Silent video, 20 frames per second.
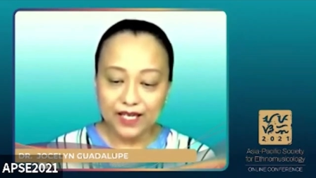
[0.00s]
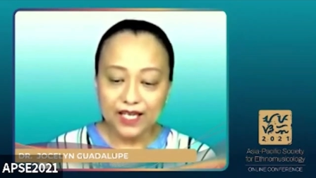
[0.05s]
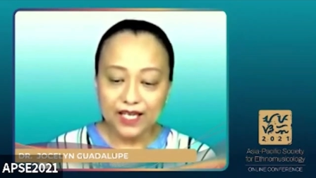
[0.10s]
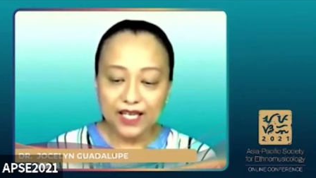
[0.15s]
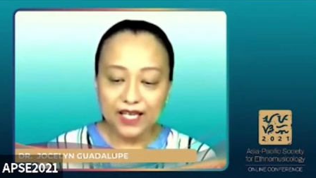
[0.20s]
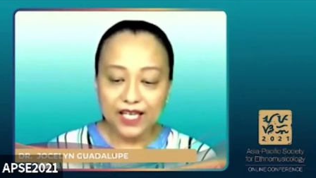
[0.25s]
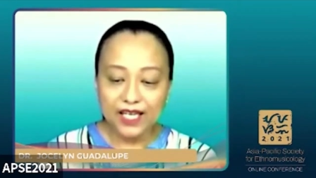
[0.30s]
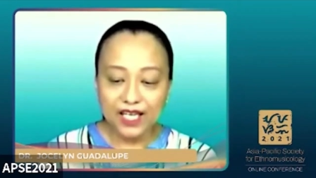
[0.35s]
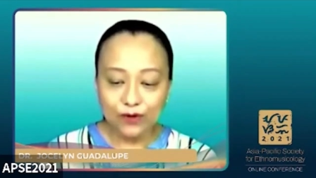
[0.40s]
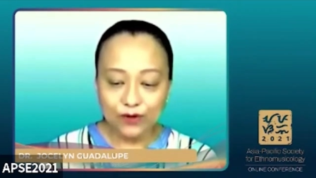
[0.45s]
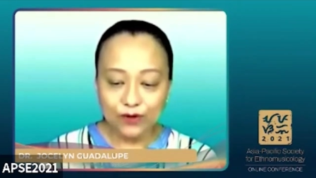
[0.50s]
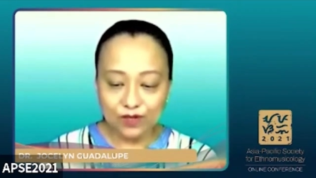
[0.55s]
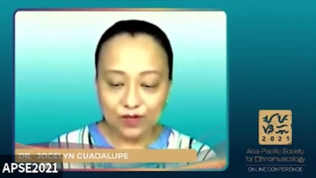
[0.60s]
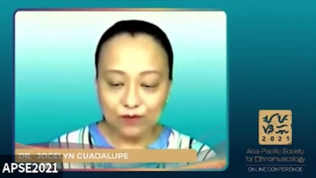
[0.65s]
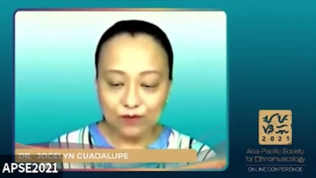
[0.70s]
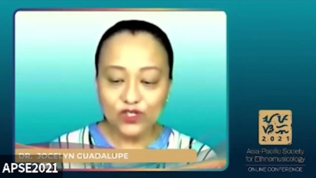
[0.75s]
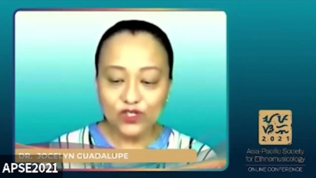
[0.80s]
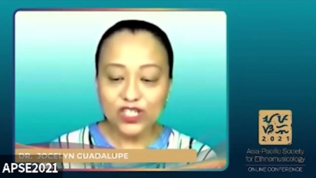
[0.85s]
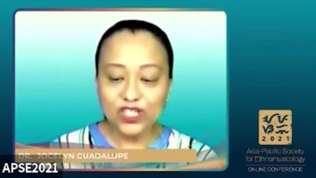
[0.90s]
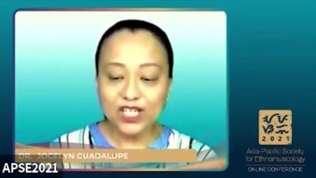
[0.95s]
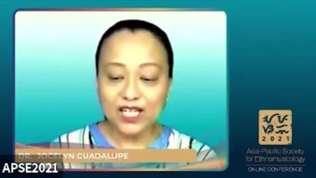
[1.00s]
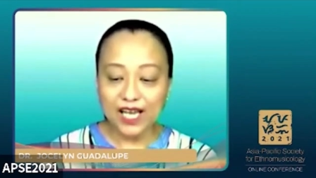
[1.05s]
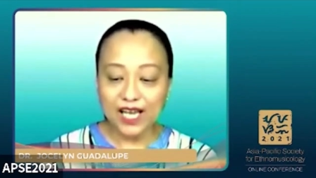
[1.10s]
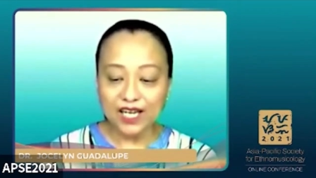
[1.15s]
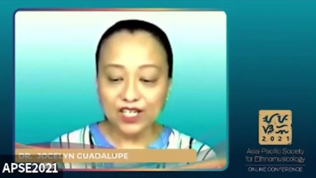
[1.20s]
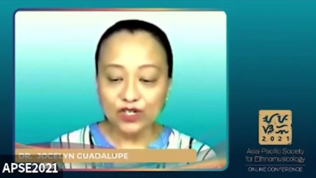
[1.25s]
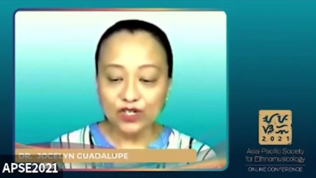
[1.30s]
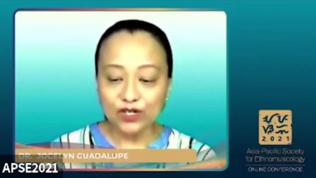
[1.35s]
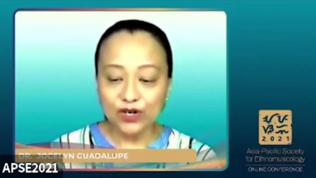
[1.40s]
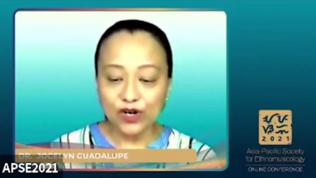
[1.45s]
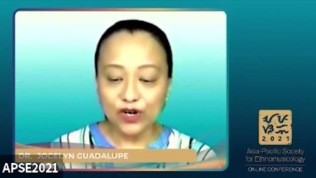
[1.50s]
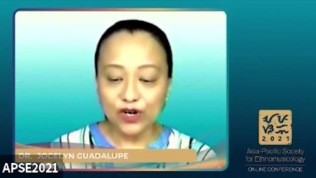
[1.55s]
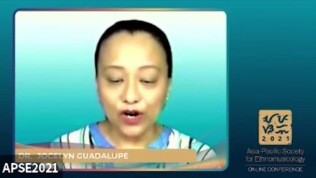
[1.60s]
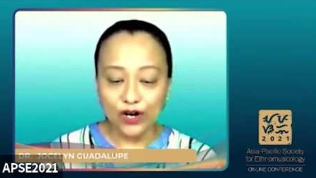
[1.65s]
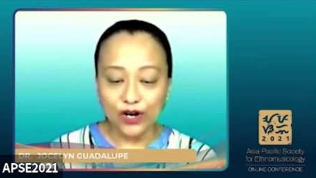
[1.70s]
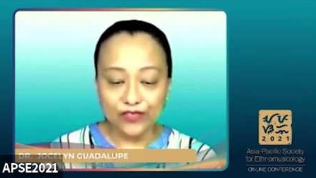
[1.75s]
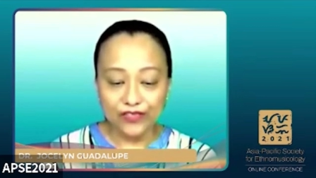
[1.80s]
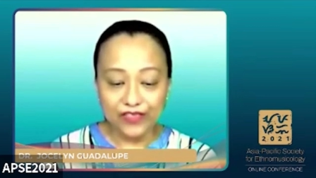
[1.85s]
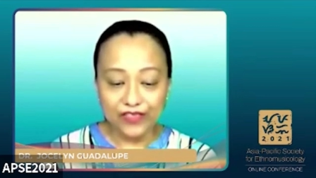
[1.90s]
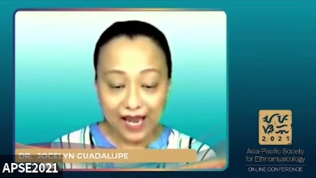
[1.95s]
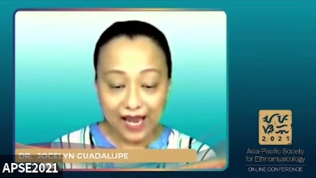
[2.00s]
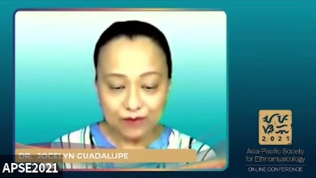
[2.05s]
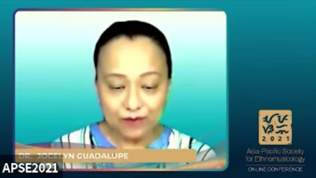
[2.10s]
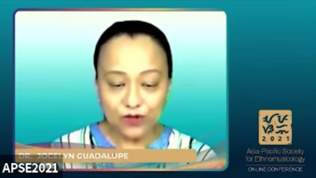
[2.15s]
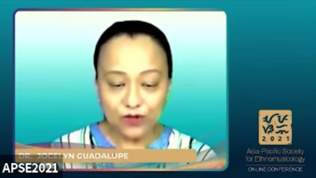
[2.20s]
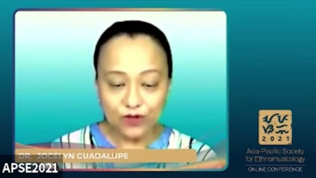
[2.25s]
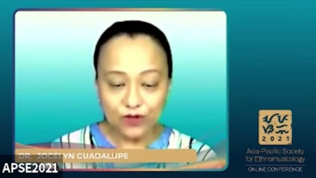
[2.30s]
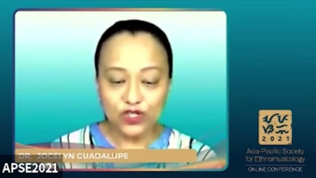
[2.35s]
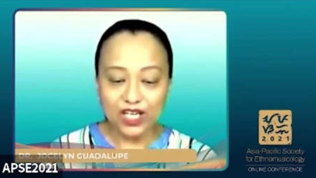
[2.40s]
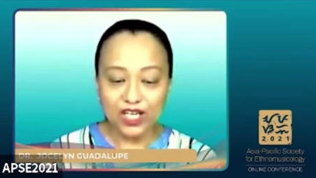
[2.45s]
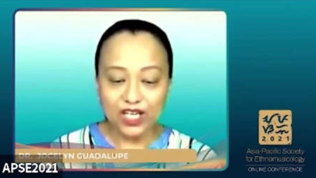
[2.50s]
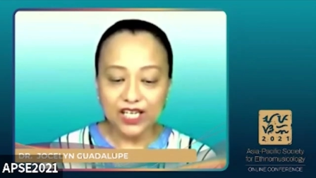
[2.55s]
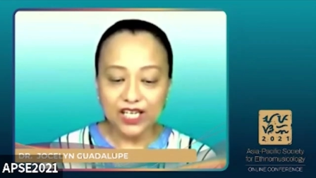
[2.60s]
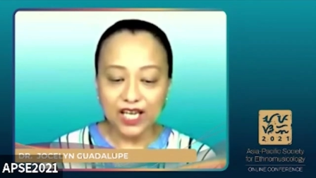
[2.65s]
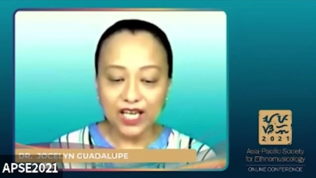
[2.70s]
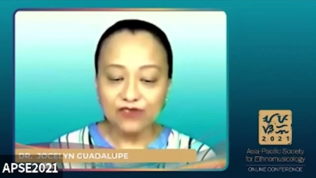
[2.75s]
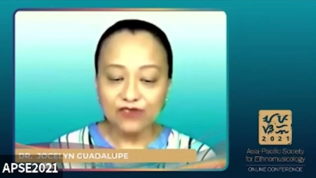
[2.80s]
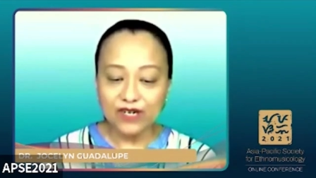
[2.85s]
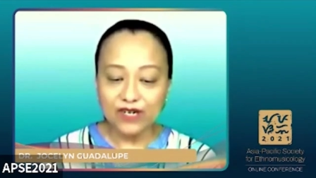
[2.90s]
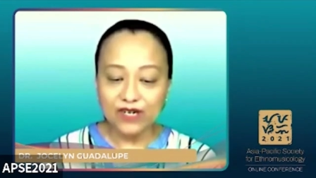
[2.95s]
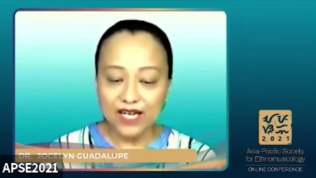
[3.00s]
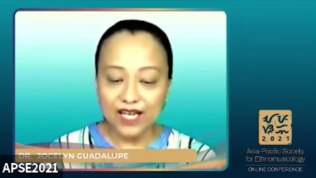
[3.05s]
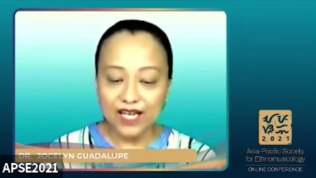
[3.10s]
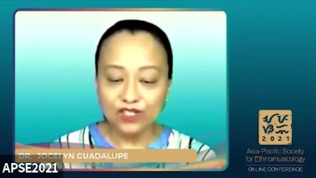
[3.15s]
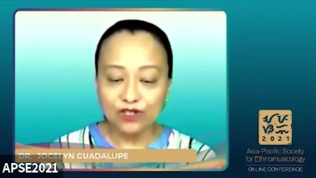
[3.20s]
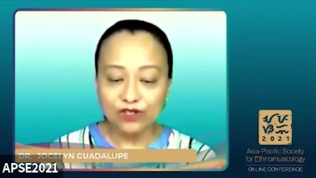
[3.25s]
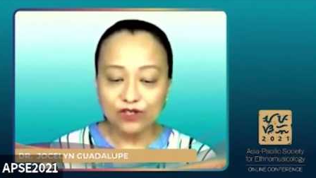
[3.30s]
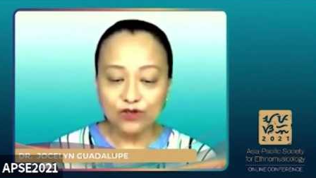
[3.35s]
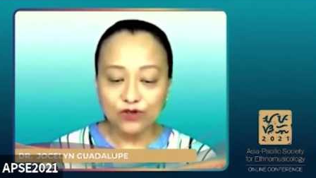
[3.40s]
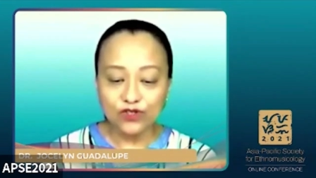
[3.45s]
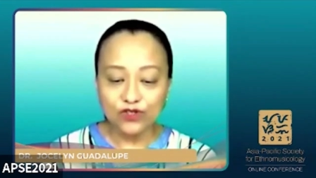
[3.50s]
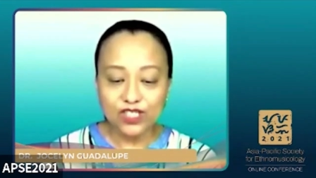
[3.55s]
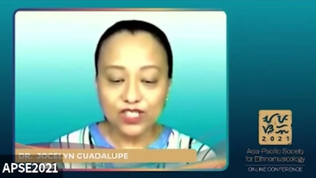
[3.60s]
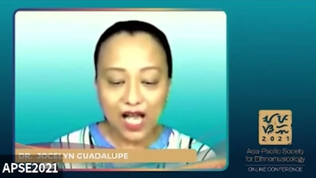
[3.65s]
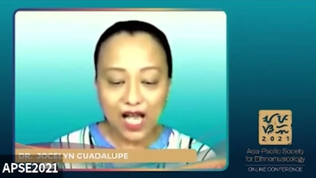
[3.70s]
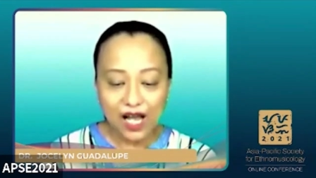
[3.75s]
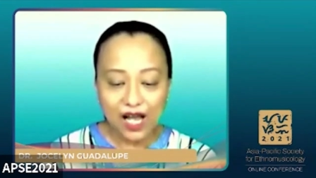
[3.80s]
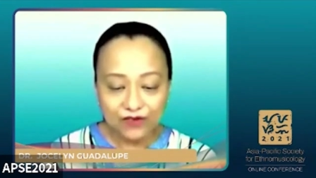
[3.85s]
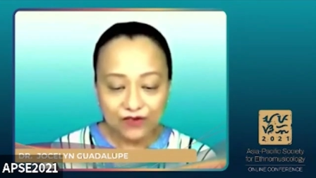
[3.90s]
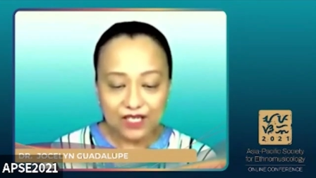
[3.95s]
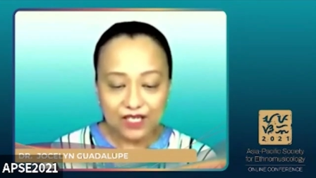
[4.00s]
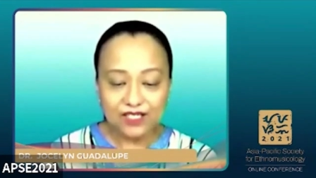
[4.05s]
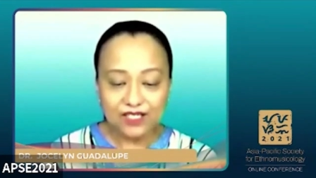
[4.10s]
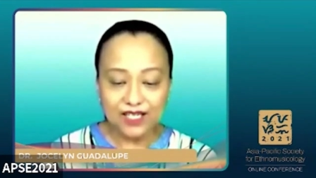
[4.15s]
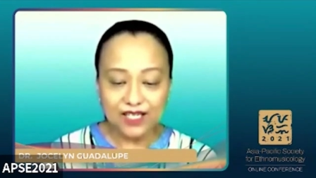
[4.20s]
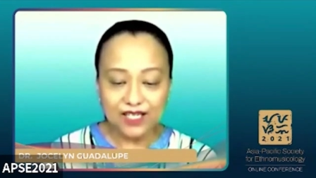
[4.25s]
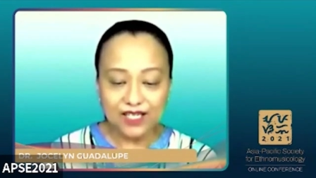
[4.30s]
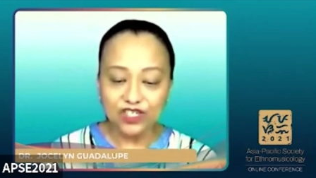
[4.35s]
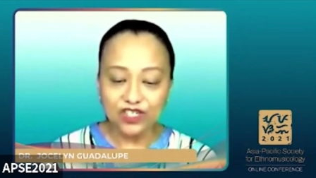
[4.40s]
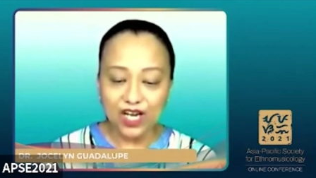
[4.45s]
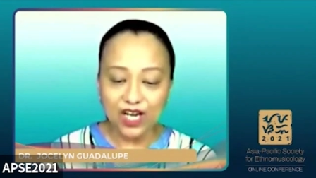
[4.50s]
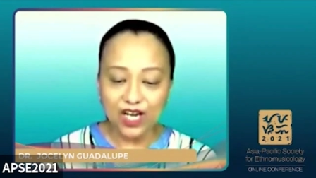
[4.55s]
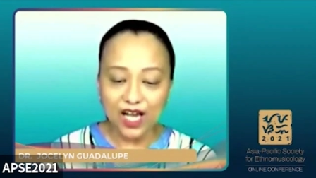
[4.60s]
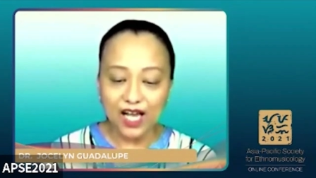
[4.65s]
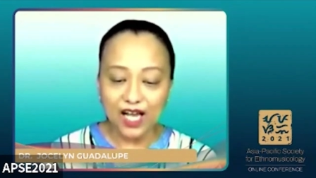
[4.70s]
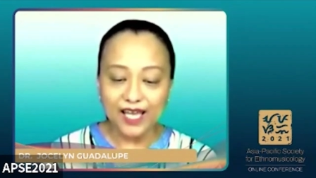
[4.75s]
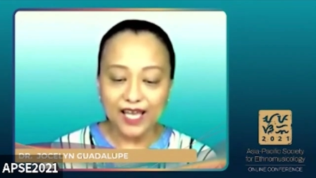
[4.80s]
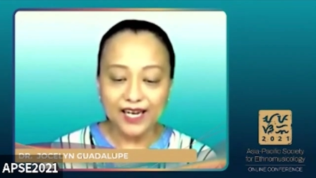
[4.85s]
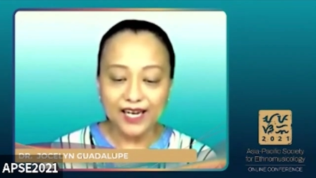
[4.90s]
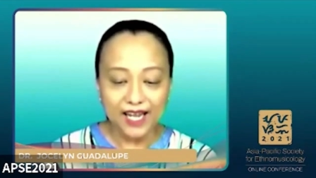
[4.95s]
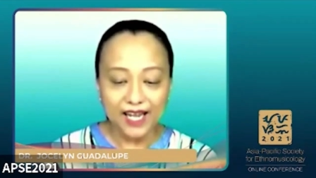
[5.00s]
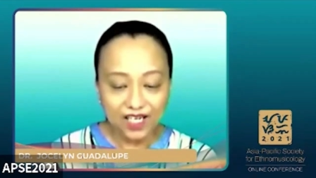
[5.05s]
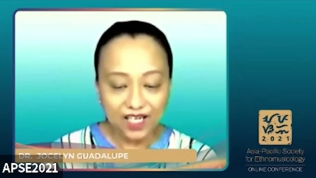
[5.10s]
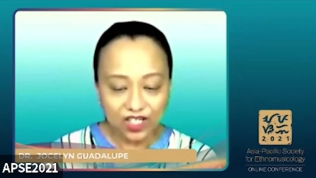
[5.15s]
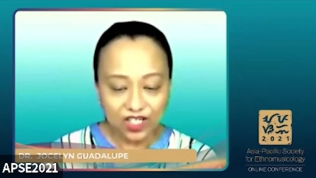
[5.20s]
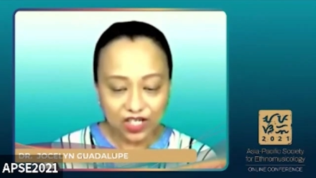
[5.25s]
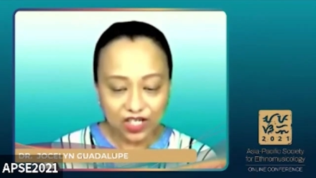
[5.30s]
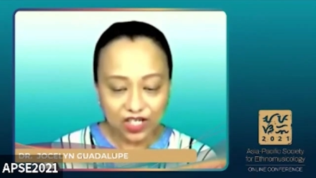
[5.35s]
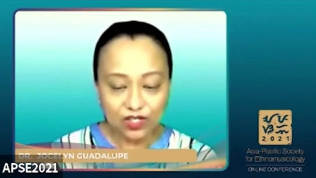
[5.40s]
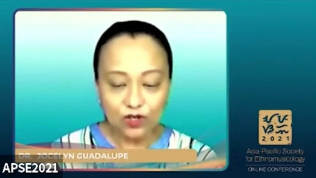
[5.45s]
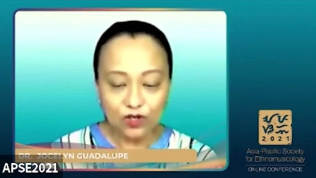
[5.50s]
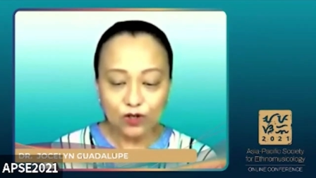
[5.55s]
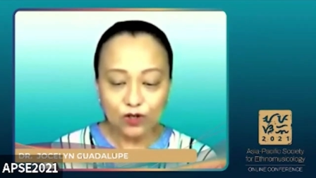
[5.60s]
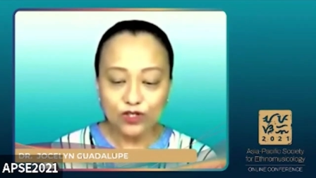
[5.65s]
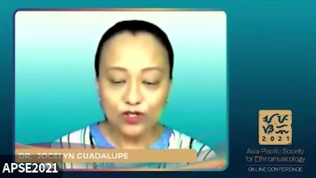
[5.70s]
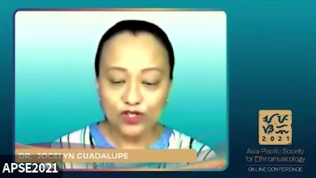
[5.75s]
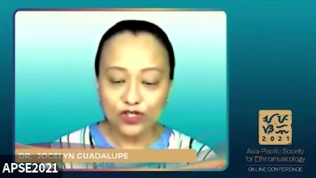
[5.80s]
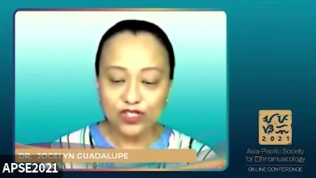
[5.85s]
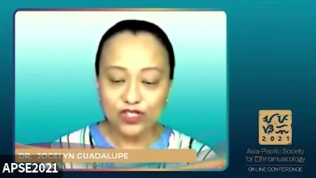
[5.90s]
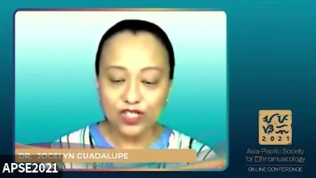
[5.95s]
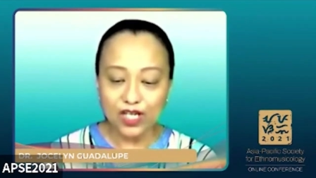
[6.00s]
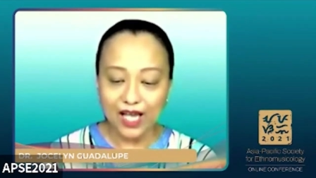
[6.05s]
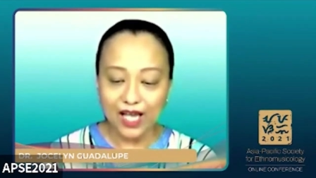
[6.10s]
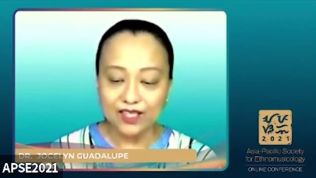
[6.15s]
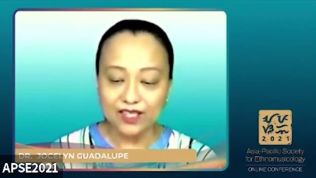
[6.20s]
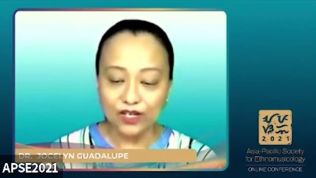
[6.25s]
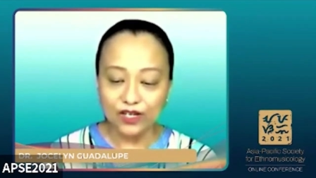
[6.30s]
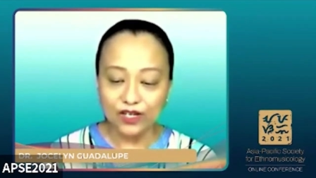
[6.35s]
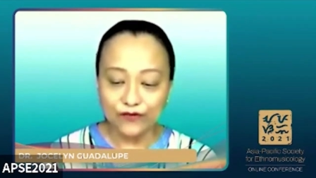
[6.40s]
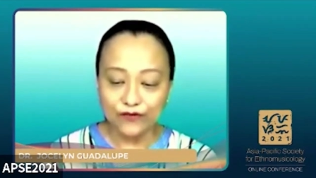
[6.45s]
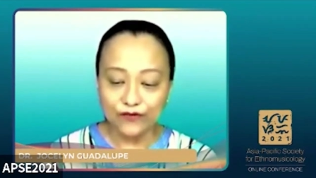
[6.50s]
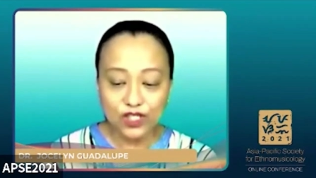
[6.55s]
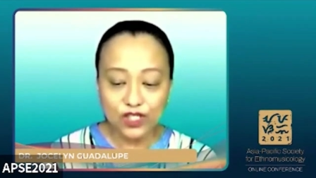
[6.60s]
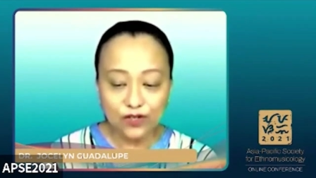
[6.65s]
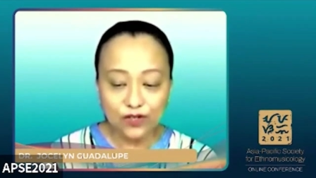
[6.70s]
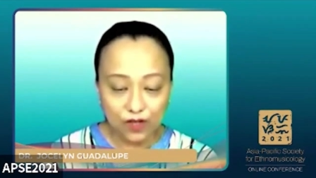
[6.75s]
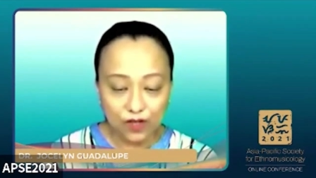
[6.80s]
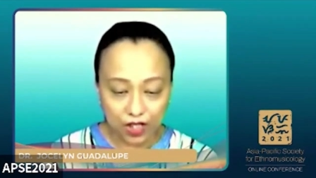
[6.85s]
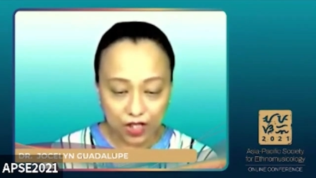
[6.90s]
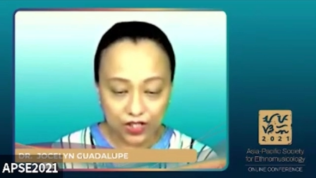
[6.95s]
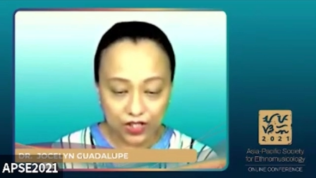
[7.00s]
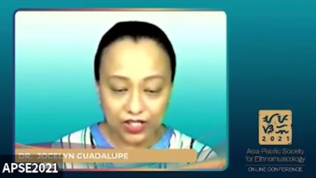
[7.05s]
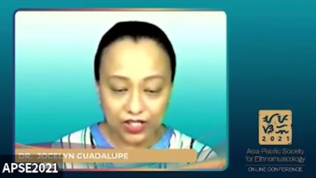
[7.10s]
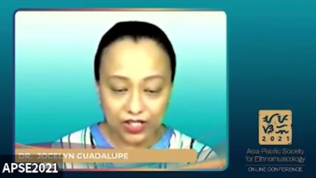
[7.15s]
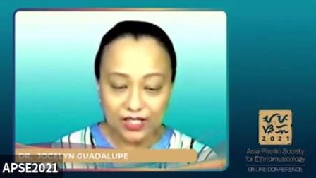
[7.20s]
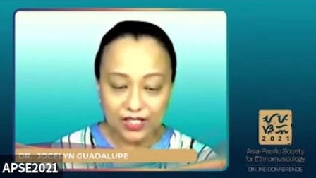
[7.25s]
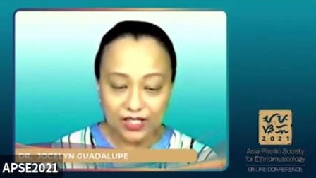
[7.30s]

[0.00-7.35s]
He was a music lecturer on Thai music in relation to Southeast Asia and Asian cultures at the University of London